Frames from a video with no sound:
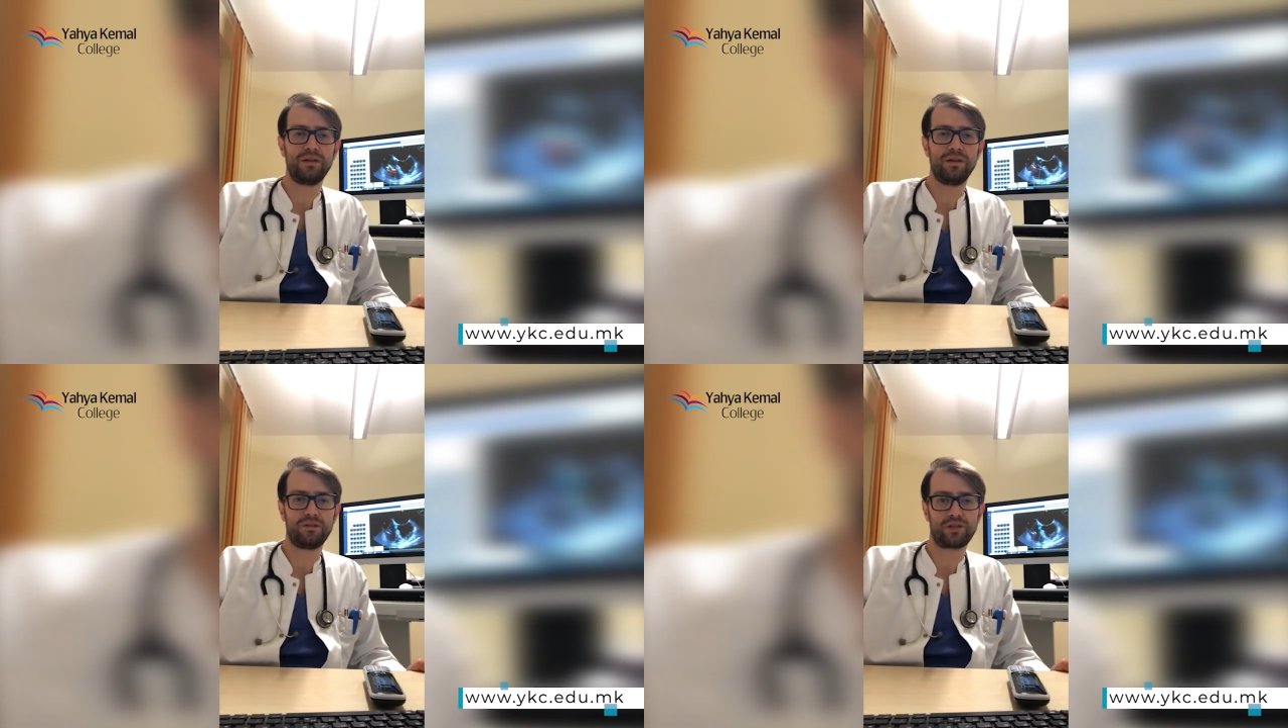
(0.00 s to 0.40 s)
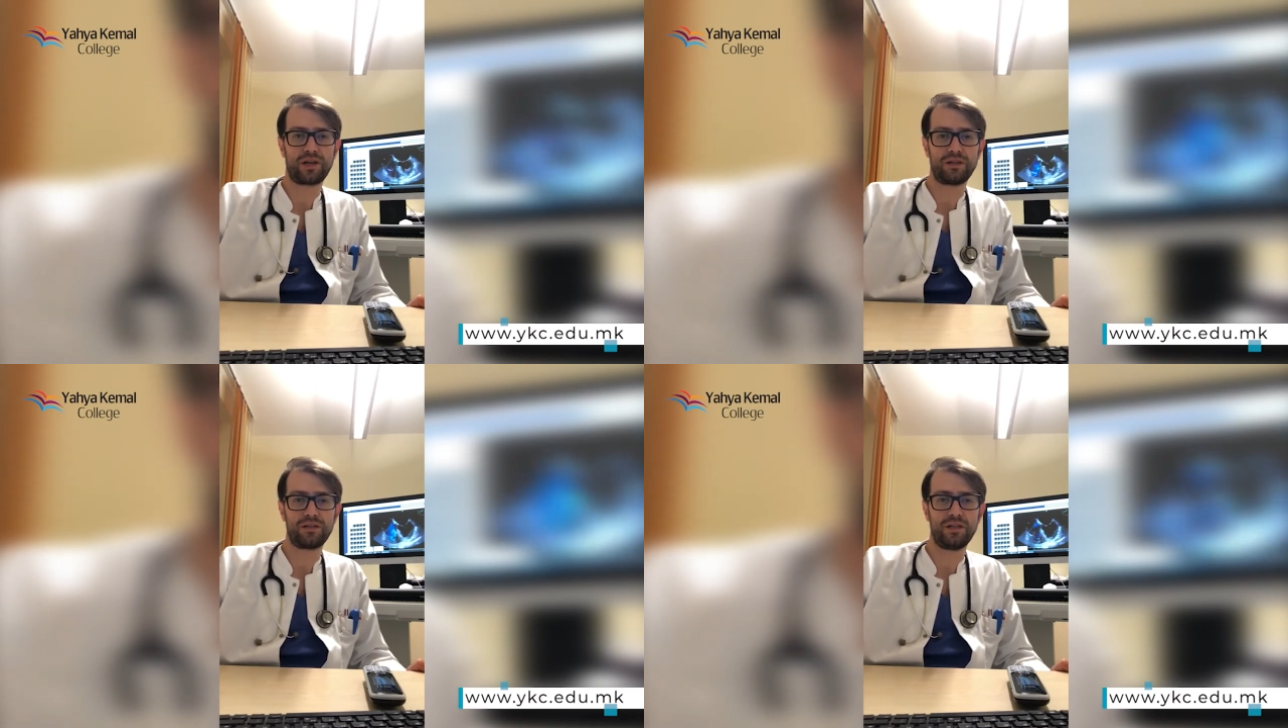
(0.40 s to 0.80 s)
at the
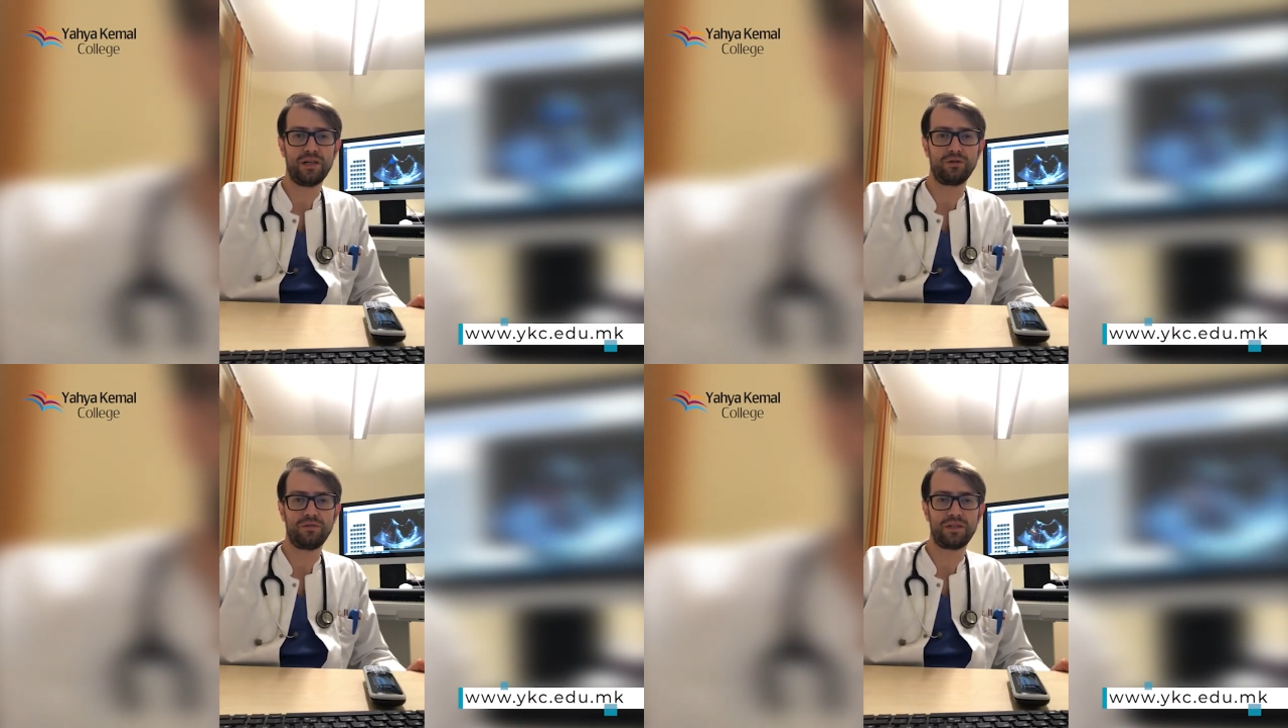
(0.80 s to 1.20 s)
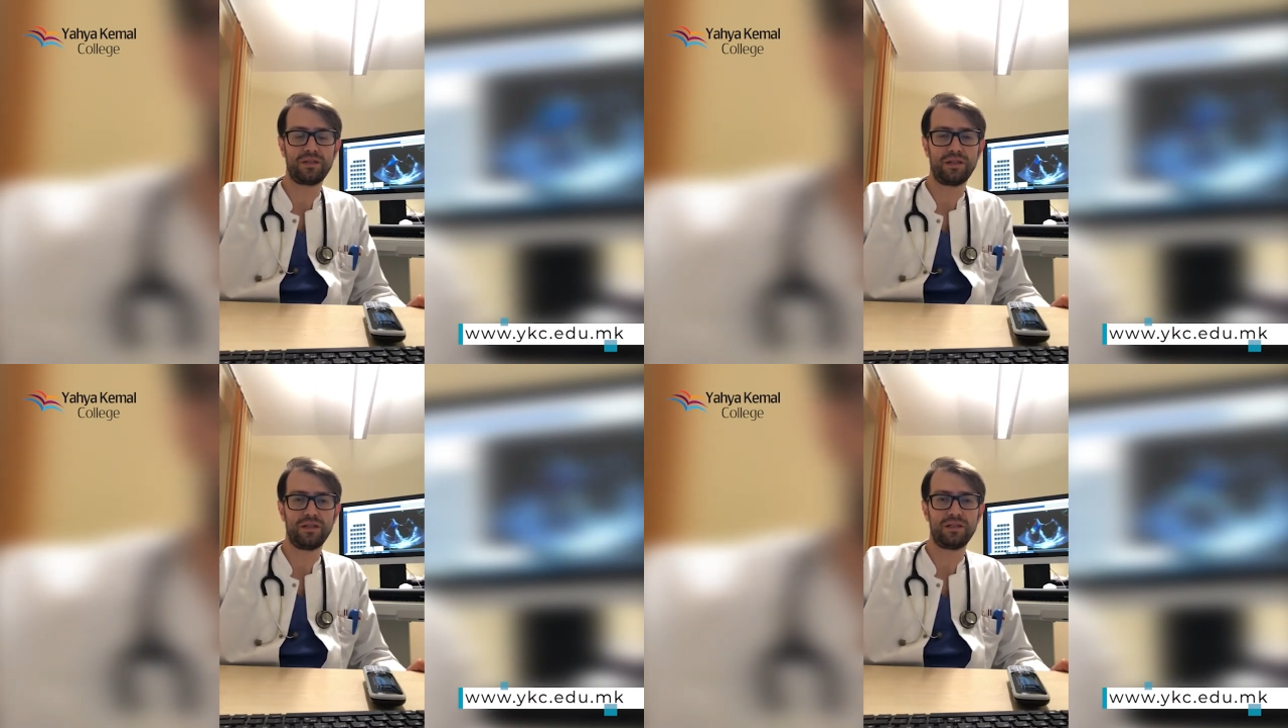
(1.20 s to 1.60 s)
Charité
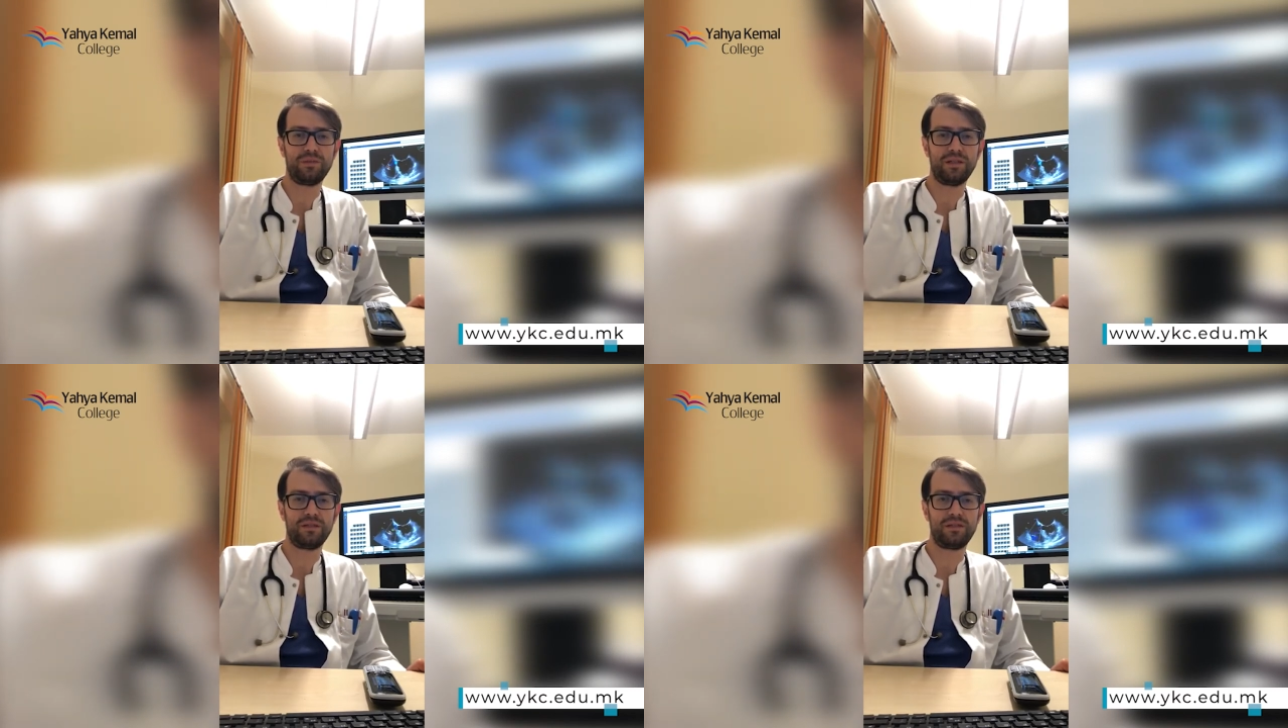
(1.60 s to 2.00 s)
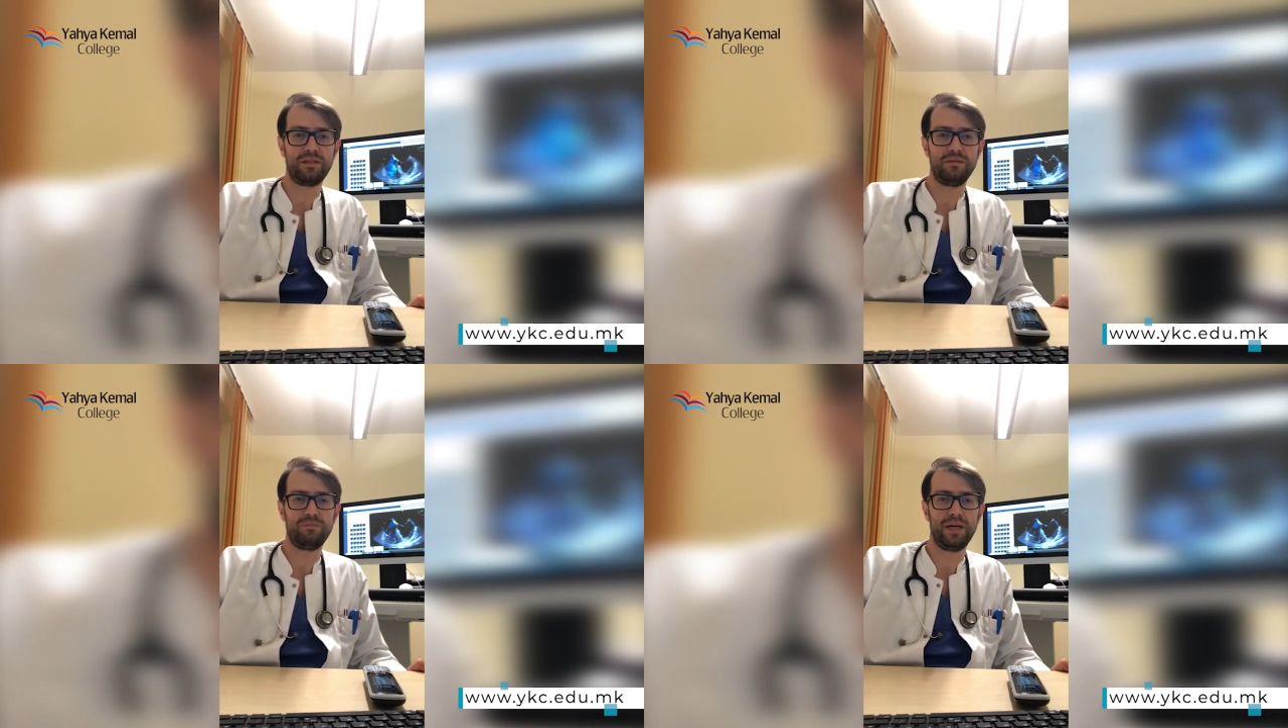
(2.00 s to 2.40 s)

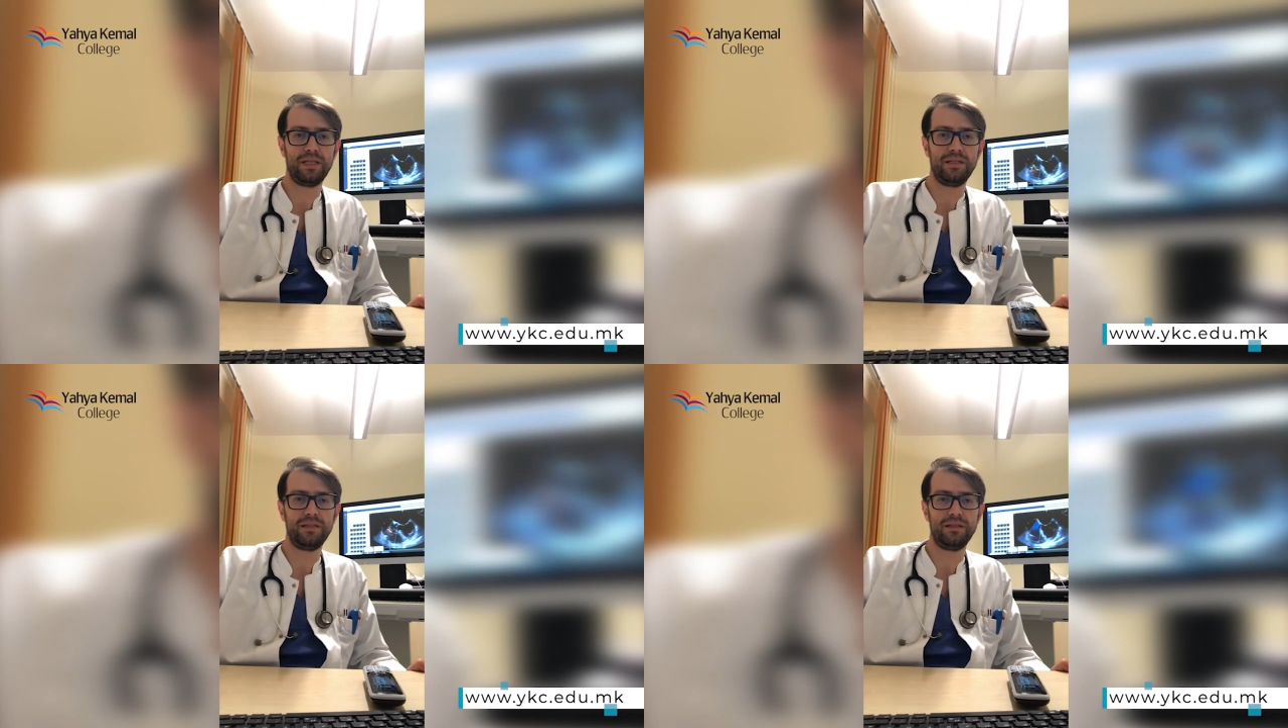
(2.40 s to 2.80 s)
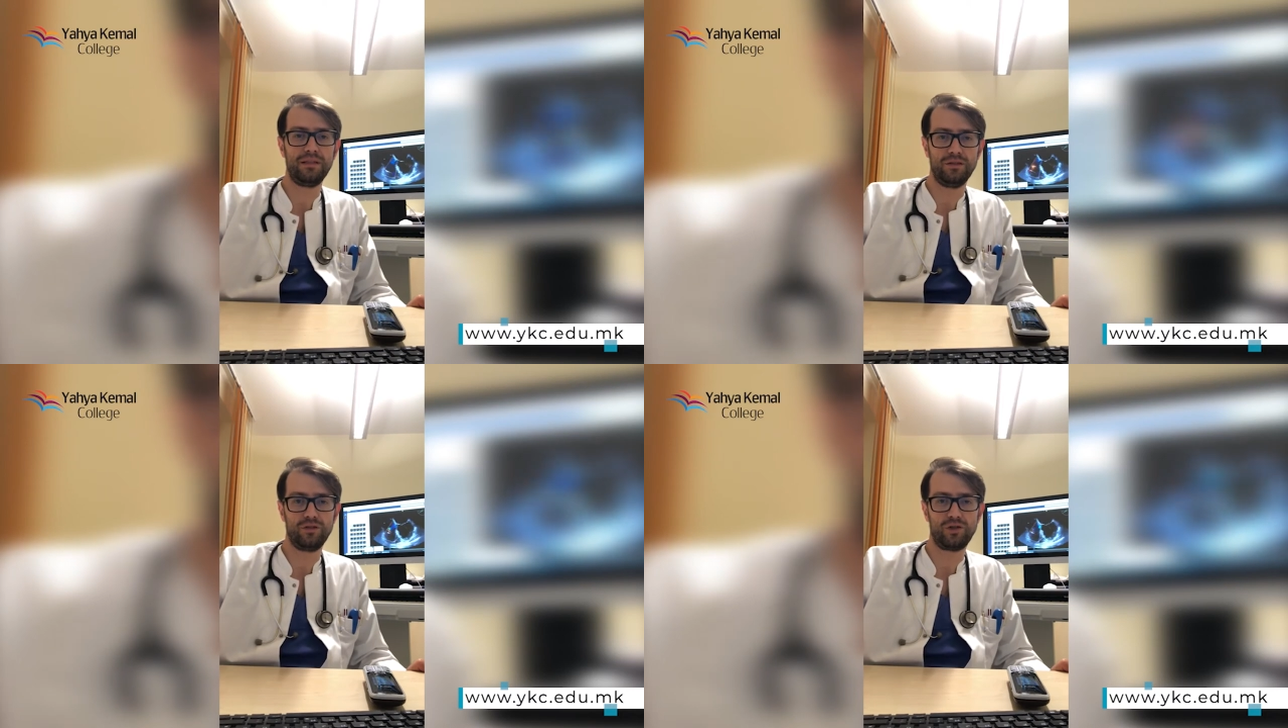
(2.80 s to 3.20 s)
Universitätsmedizin Berlin
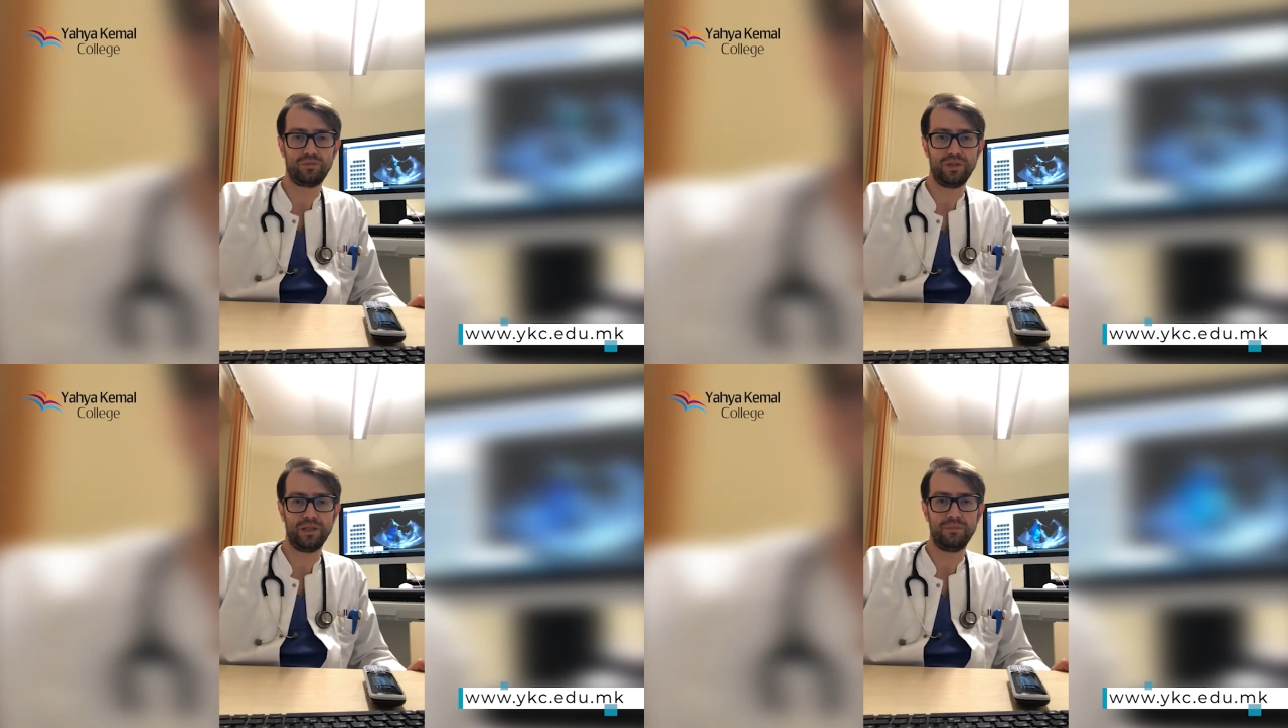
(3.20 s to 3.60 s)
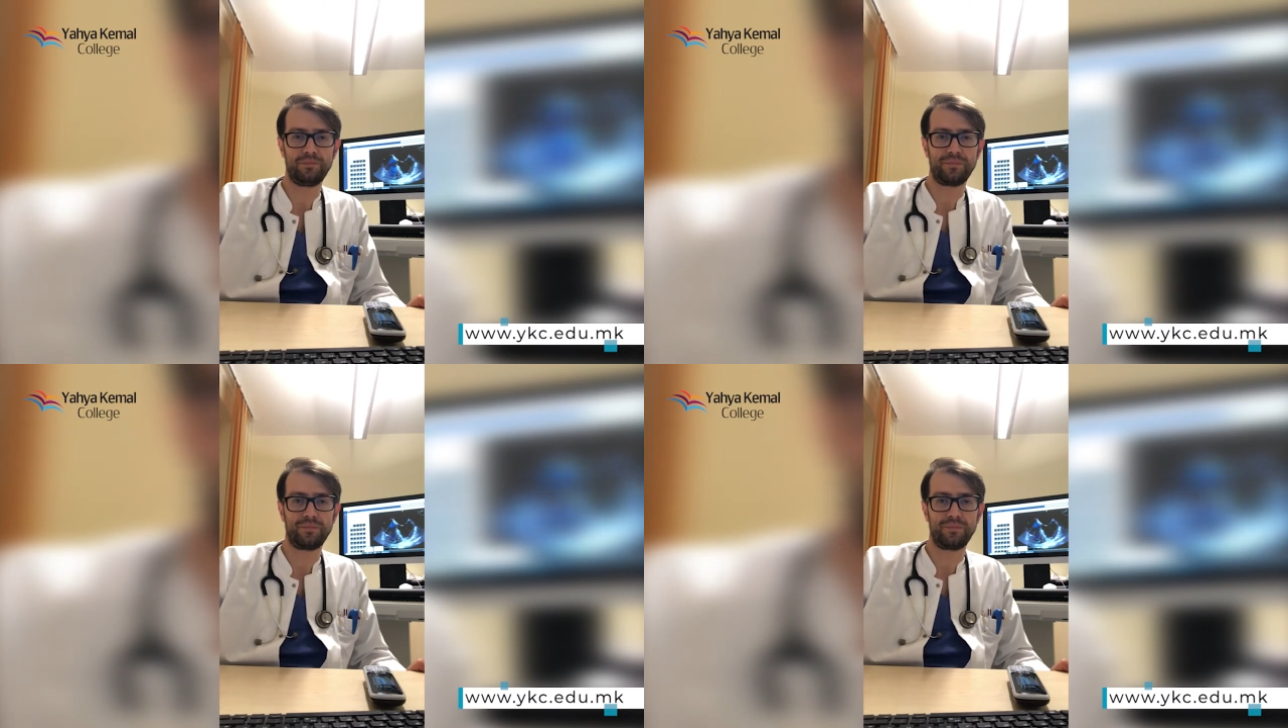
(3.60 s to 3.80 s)
in Germany.